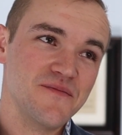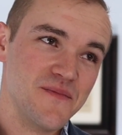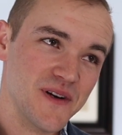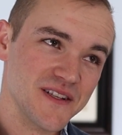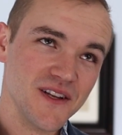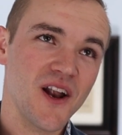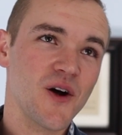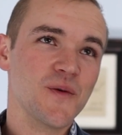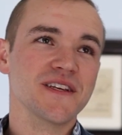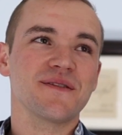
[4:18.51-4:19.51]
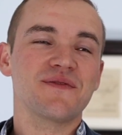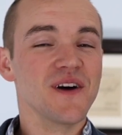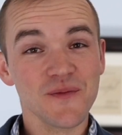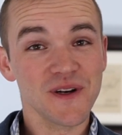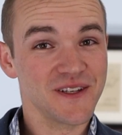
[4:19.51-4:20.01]
but it's not always a
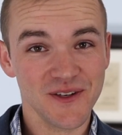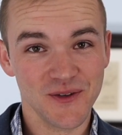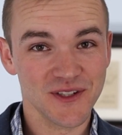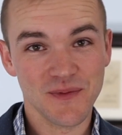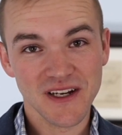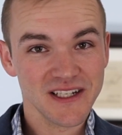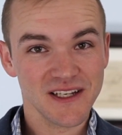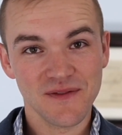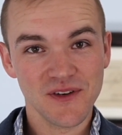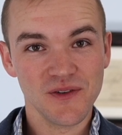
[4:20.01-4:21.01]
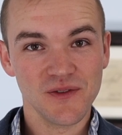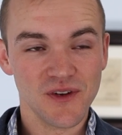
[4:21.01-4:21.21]
fun one to do, especially if you